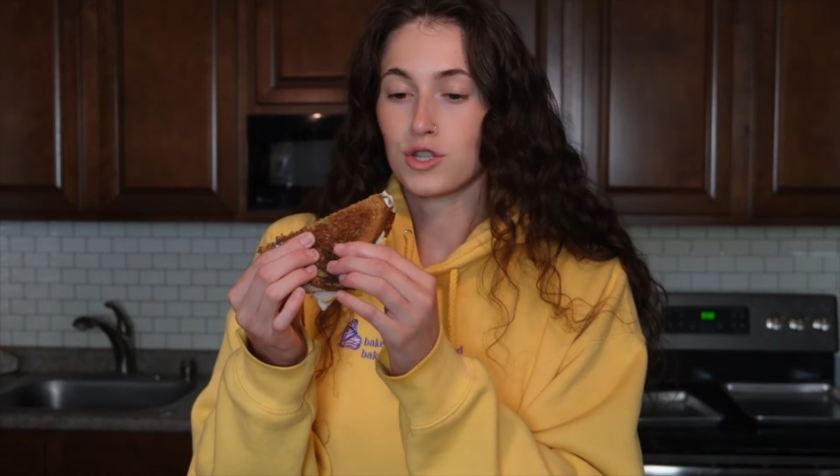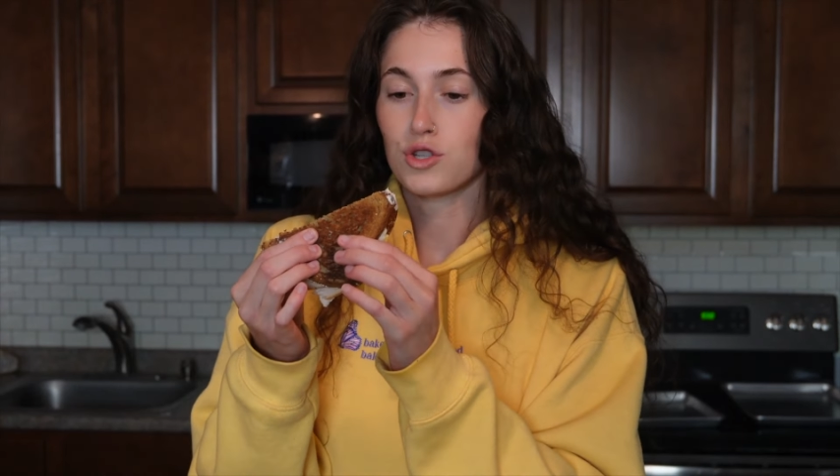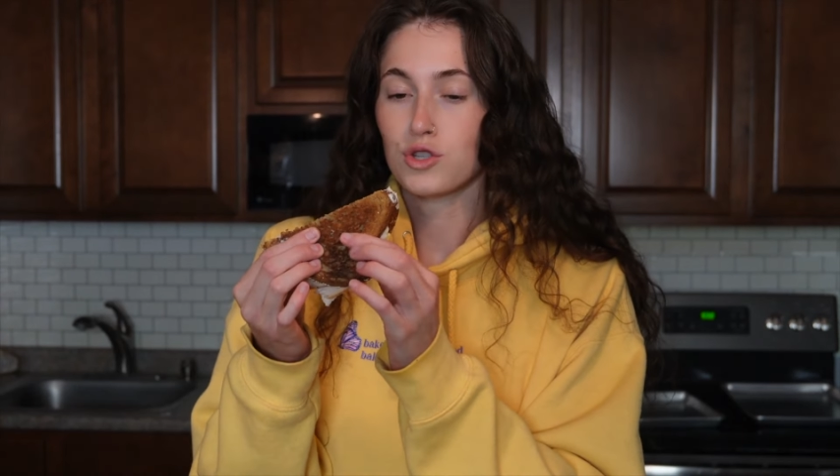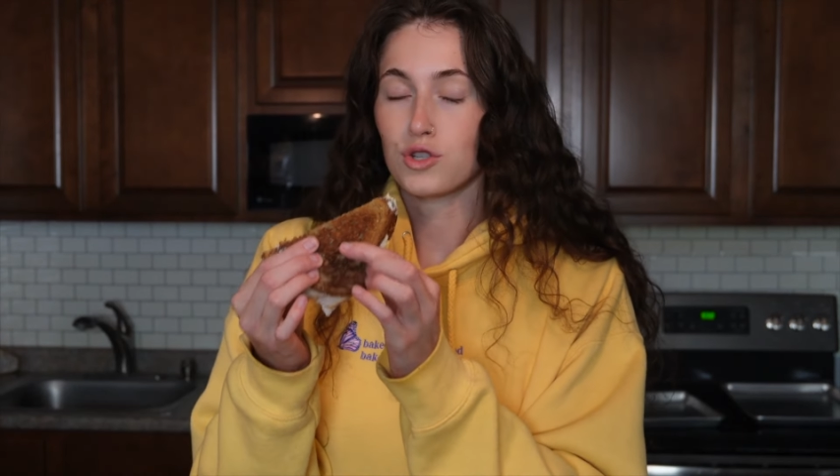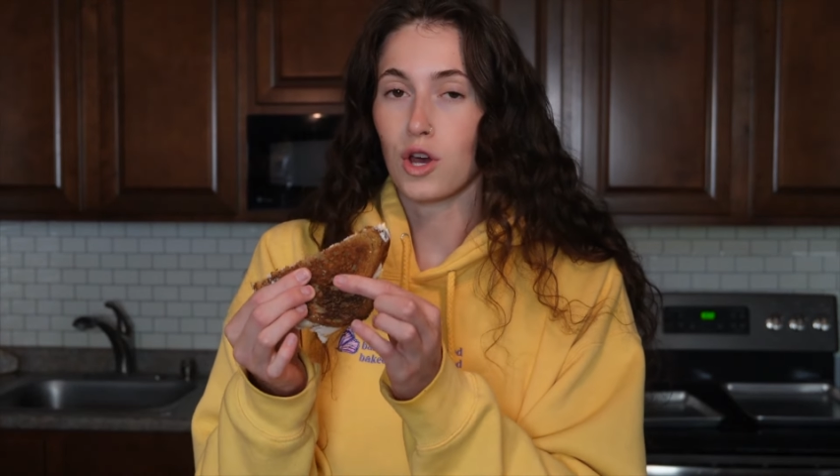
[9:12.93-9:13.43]

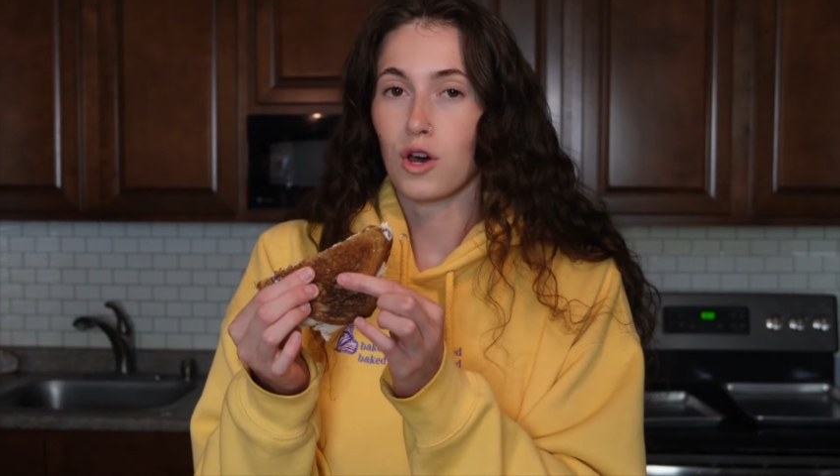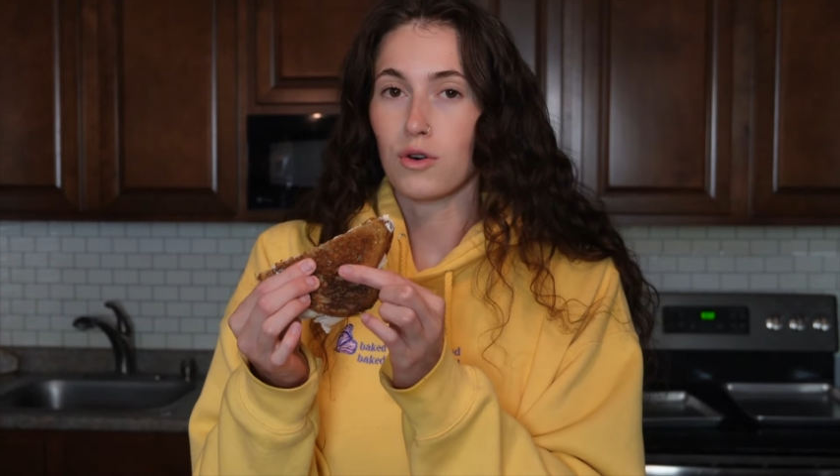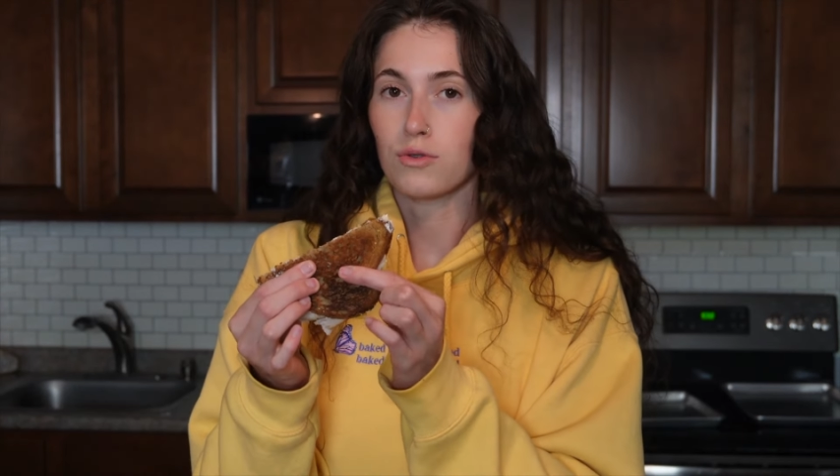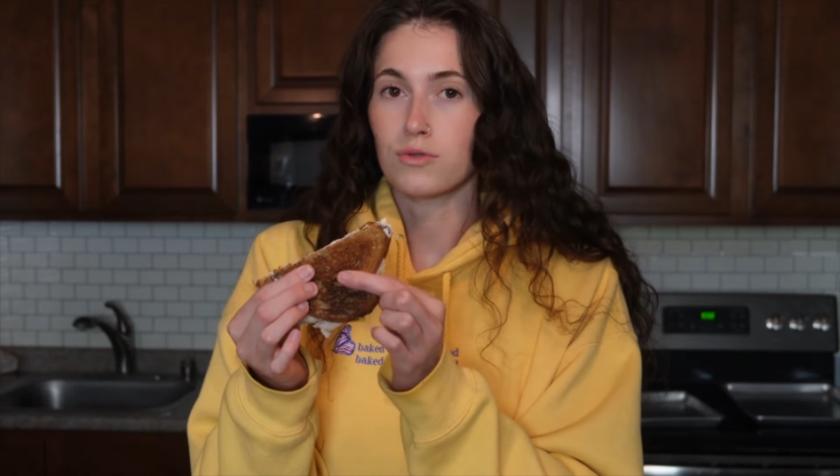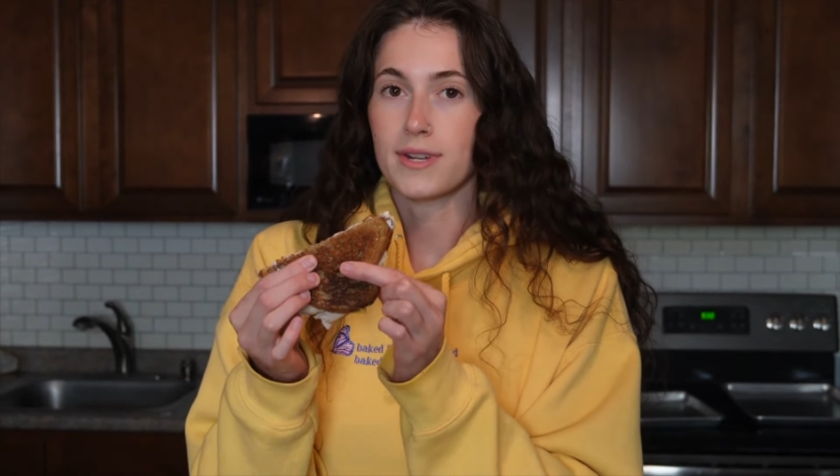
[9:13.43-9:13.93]

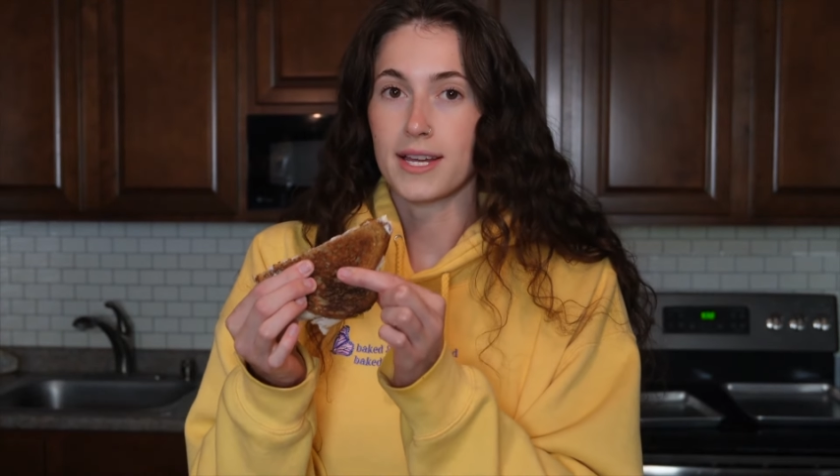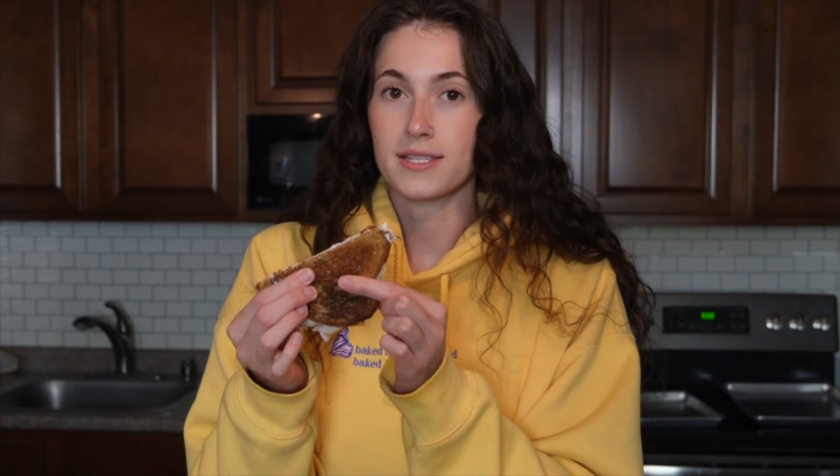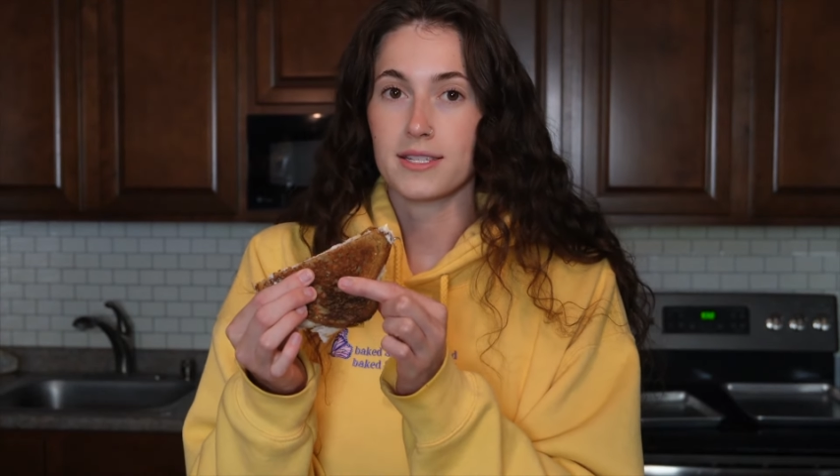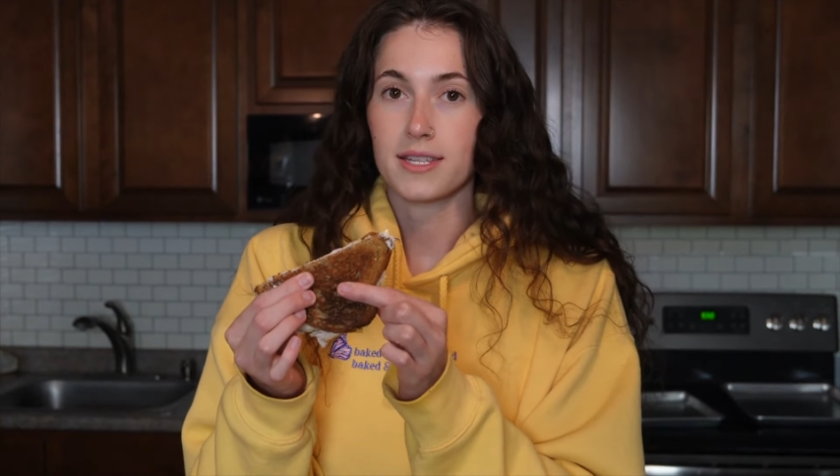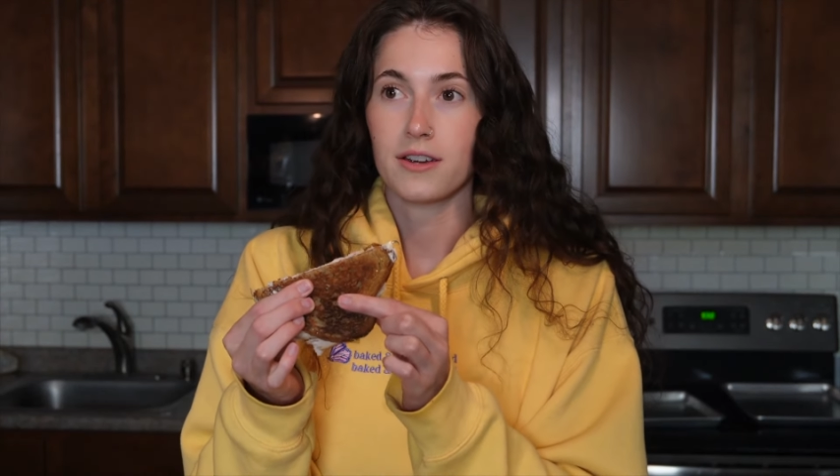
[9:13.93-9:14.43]
so
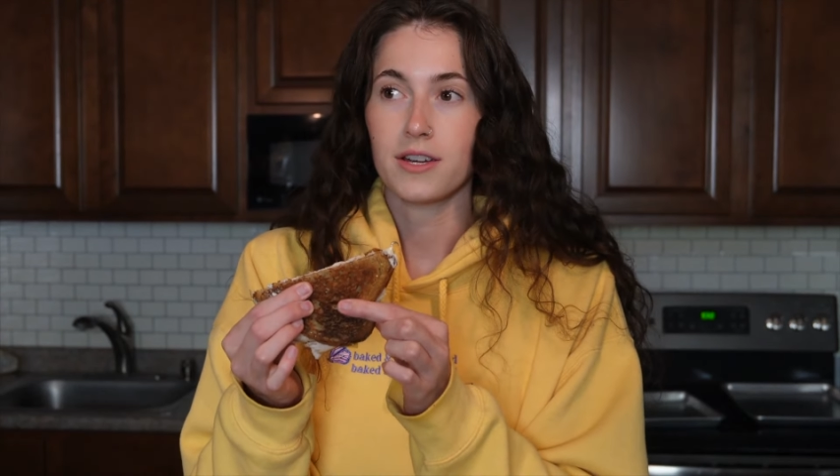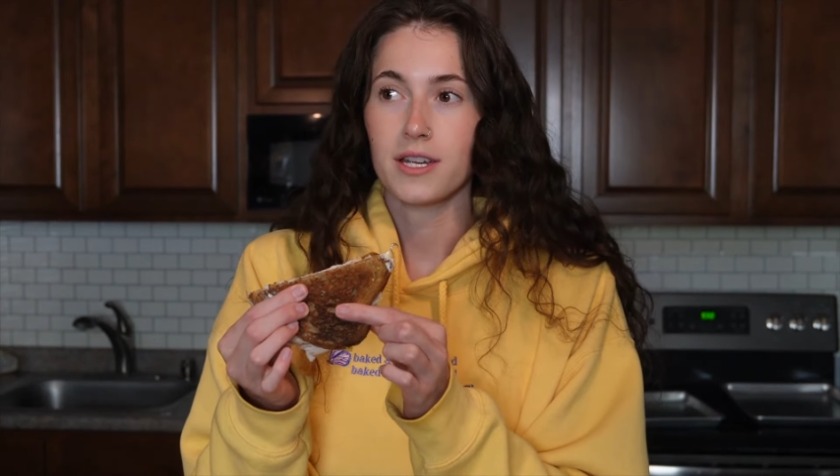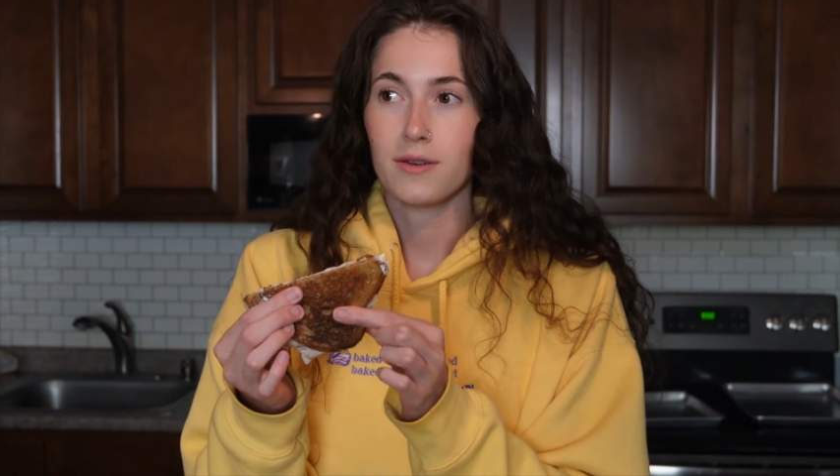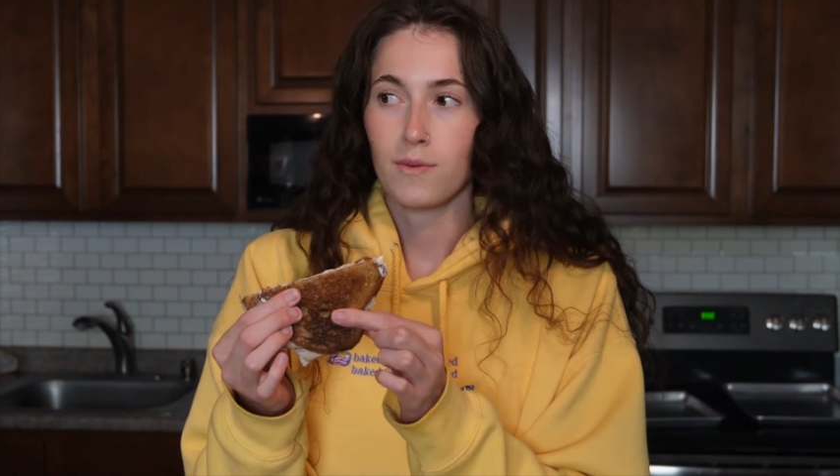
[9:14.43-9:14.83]
necessary